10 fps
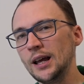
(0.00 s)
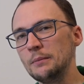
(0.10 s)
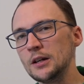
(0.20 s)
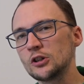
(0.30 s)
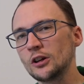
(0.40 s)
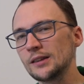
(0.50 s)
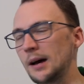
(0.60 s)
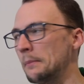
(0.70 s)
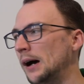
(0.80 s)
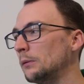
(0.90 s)
image because
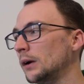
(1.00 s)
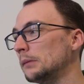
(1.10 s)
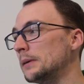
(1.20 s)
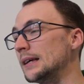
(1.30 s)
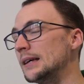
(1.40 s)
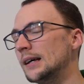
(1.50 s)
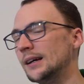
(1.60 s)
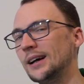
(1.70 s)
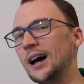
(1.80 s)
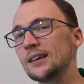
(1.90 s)
that might well be
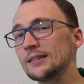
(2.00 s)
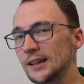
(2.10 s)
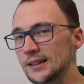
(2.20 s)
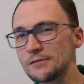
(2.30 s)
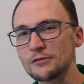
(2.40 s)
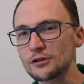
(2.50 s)
a slightly different